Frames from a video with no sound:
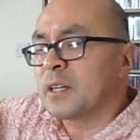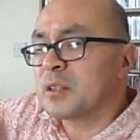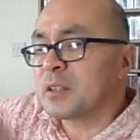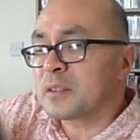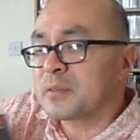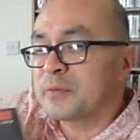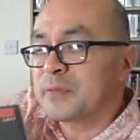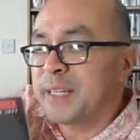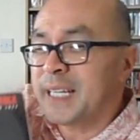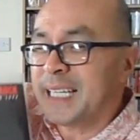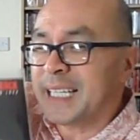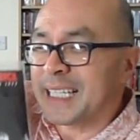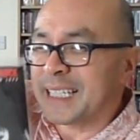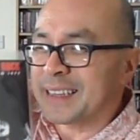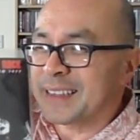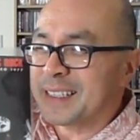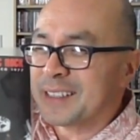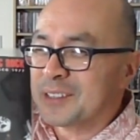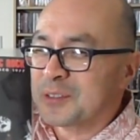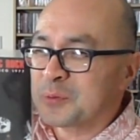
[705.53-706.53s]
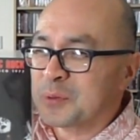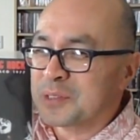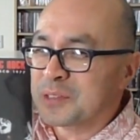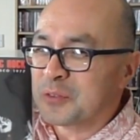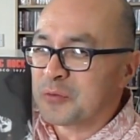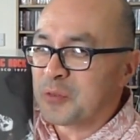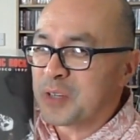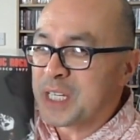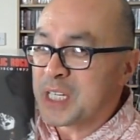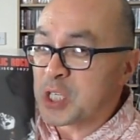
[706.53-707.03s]
I've got a feeling this was
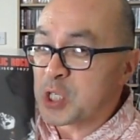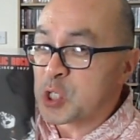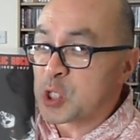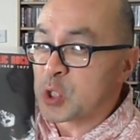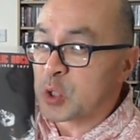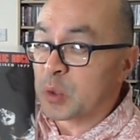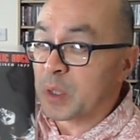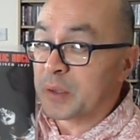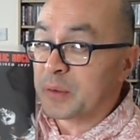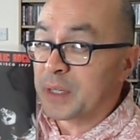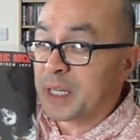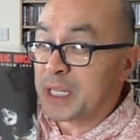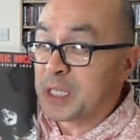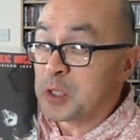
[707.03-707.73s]
the reissue, okay?